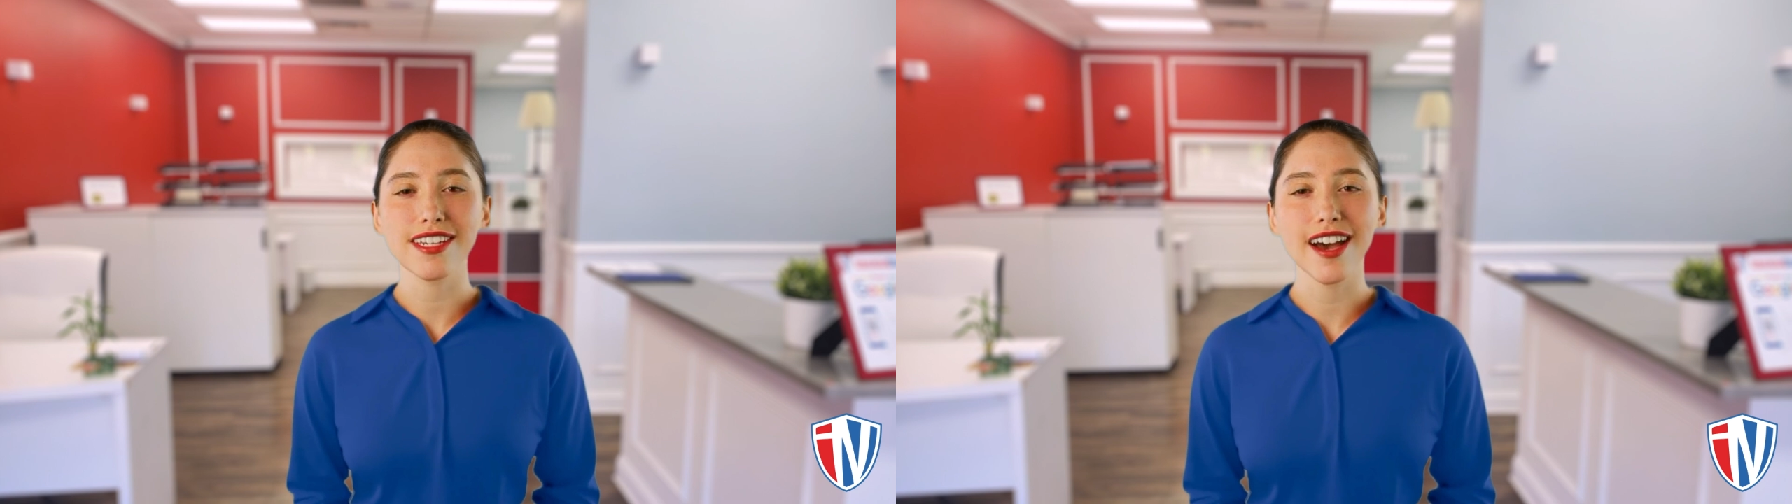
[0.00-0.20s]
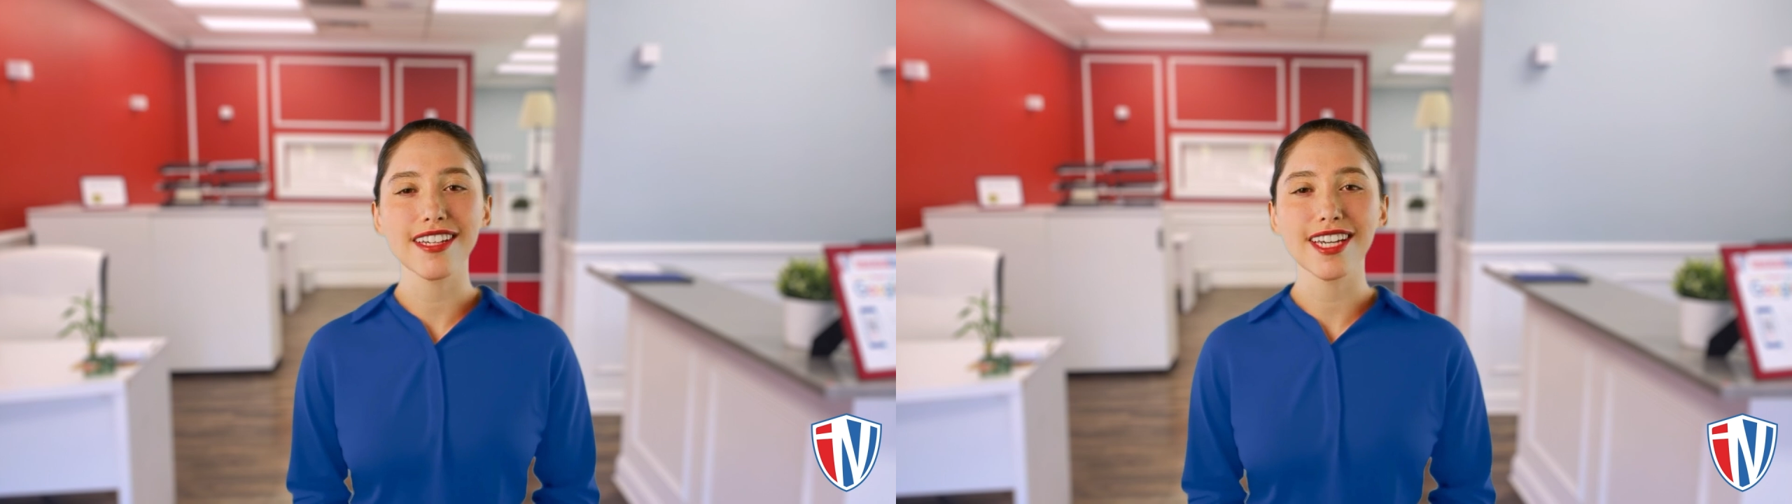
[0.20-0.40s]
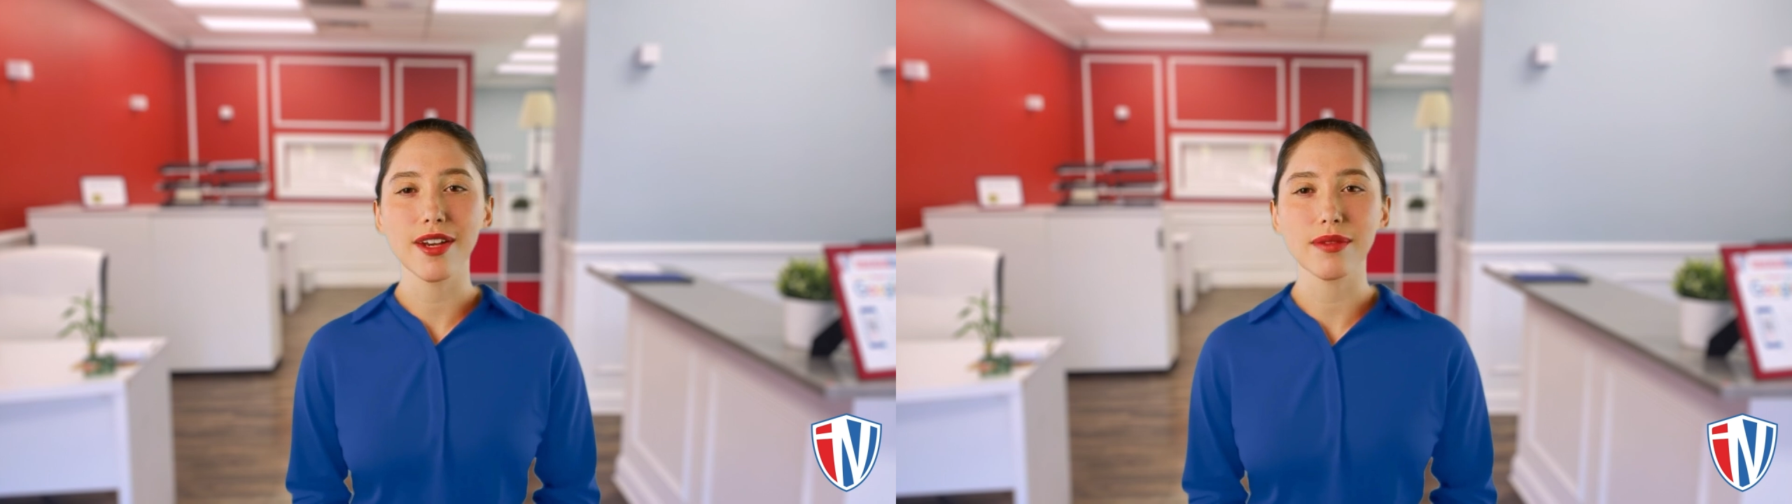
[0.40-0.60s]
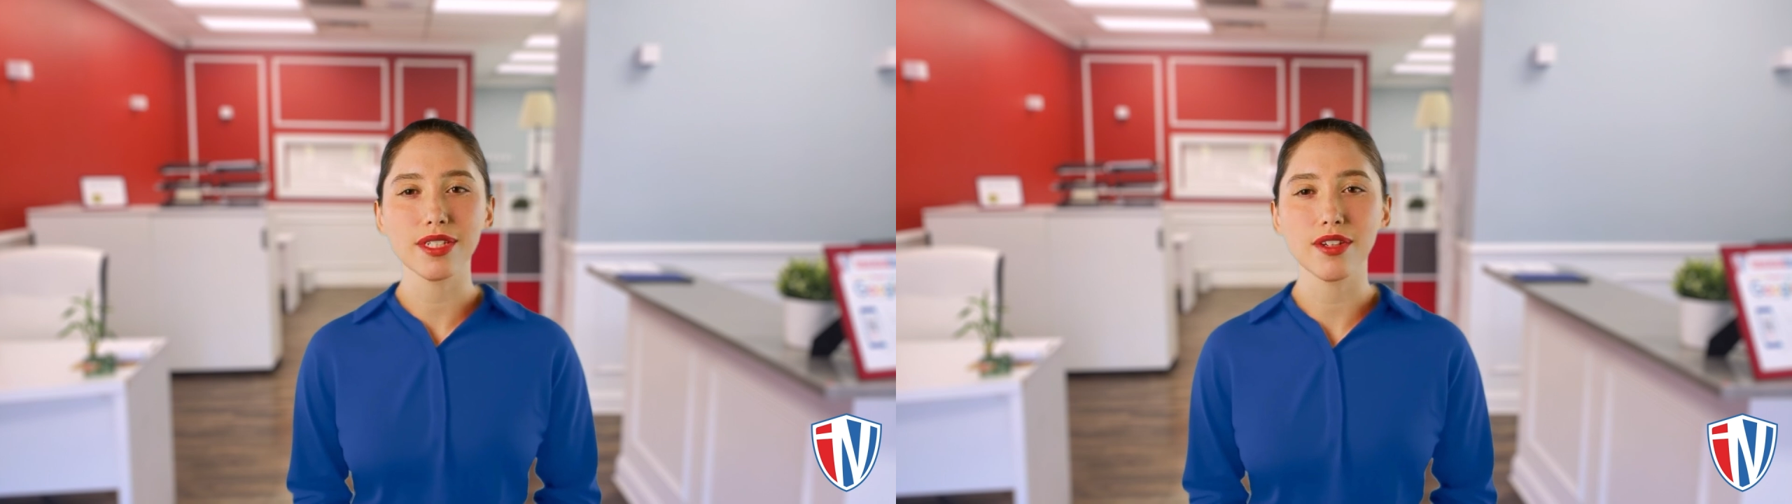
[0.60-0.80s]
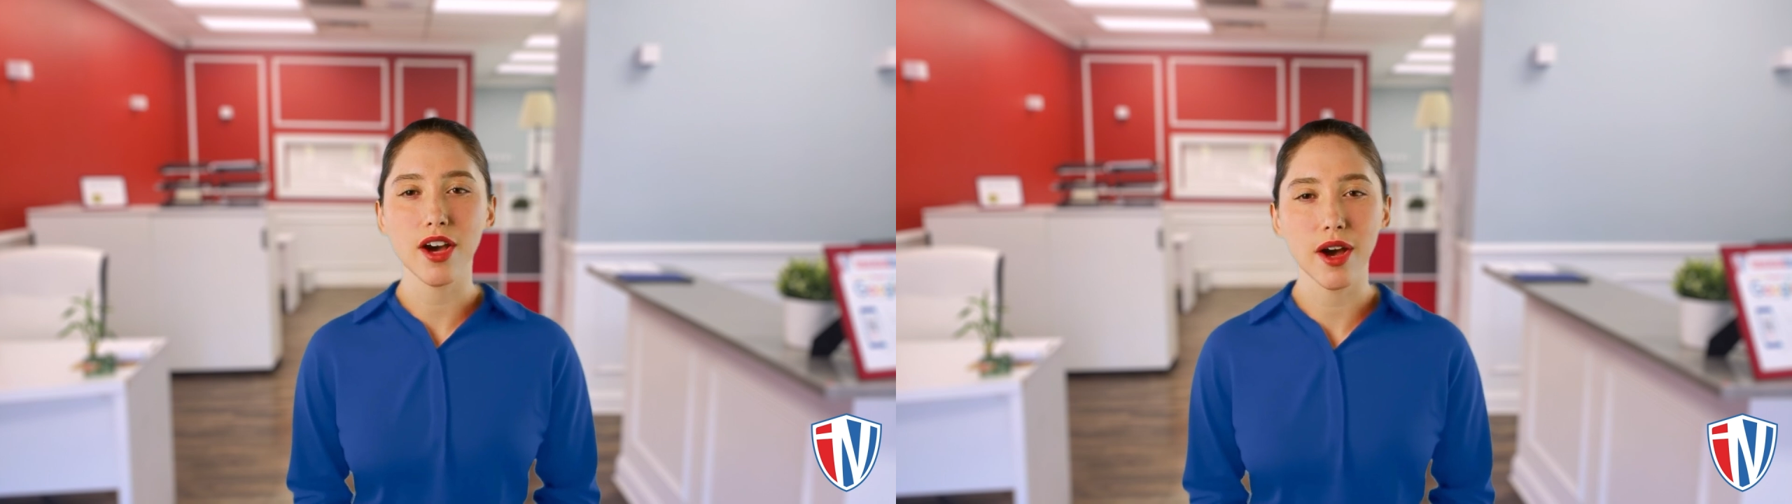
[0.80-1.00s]
how to lower
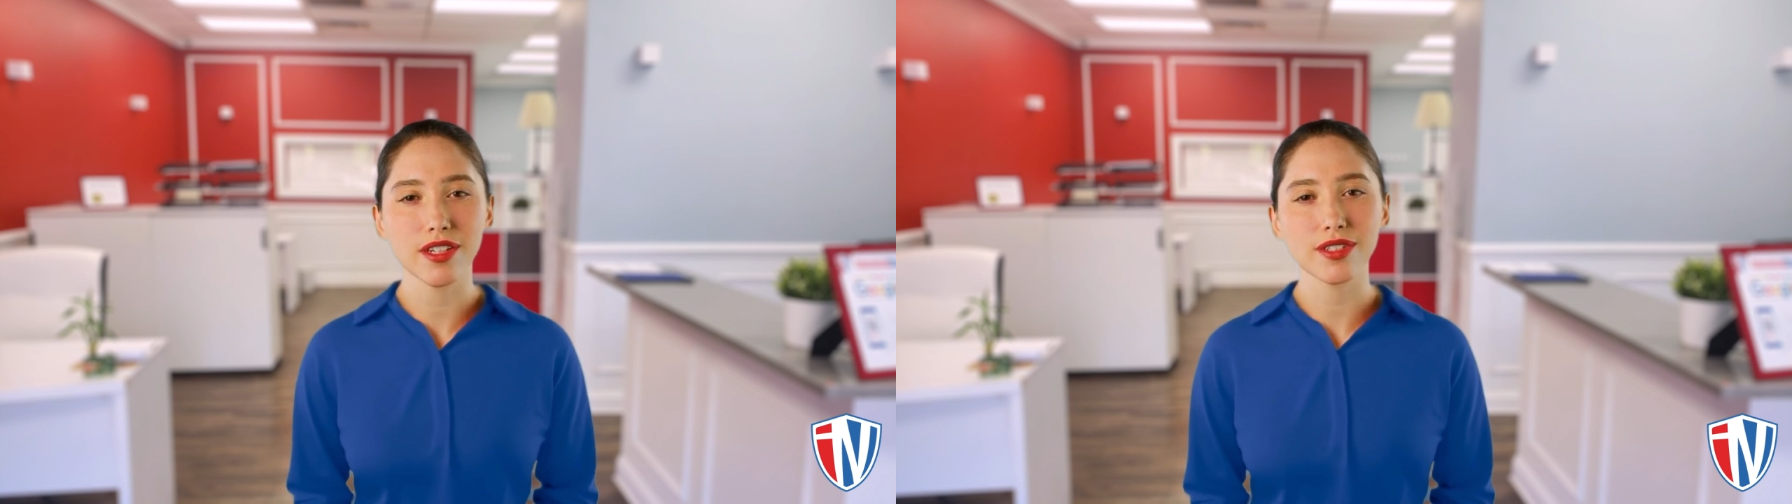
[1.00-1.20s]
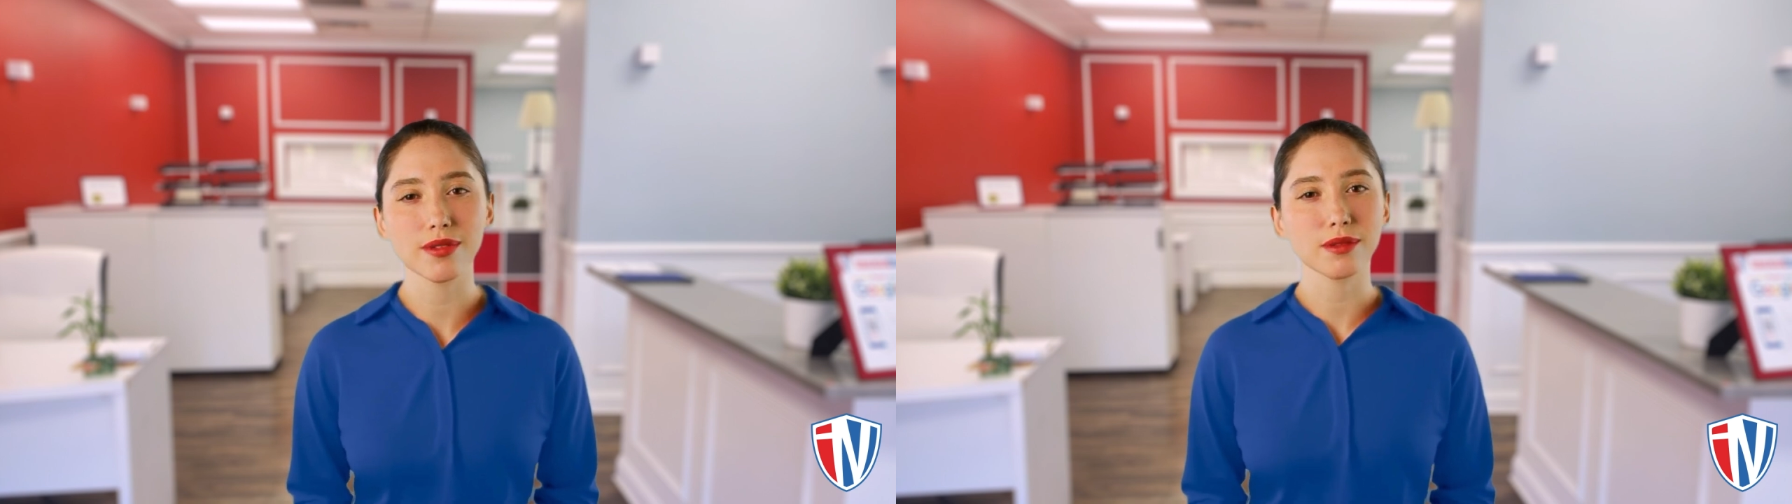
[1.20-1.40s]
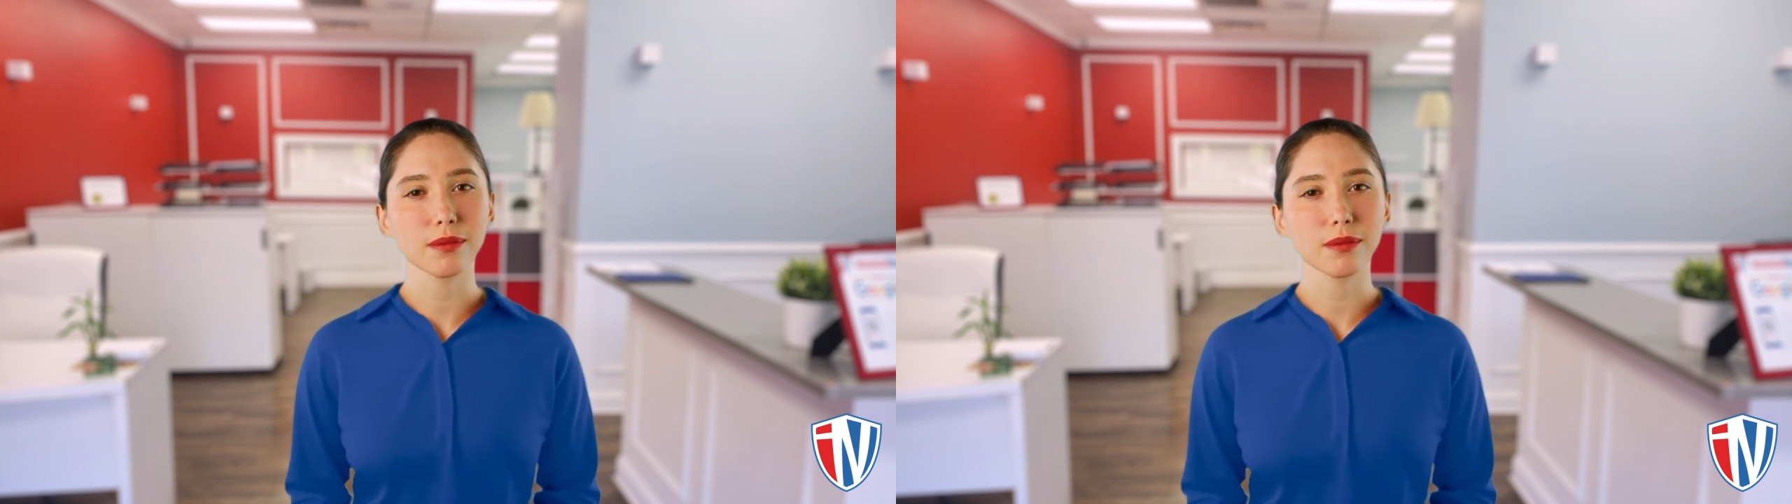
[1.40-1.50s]
your car insurance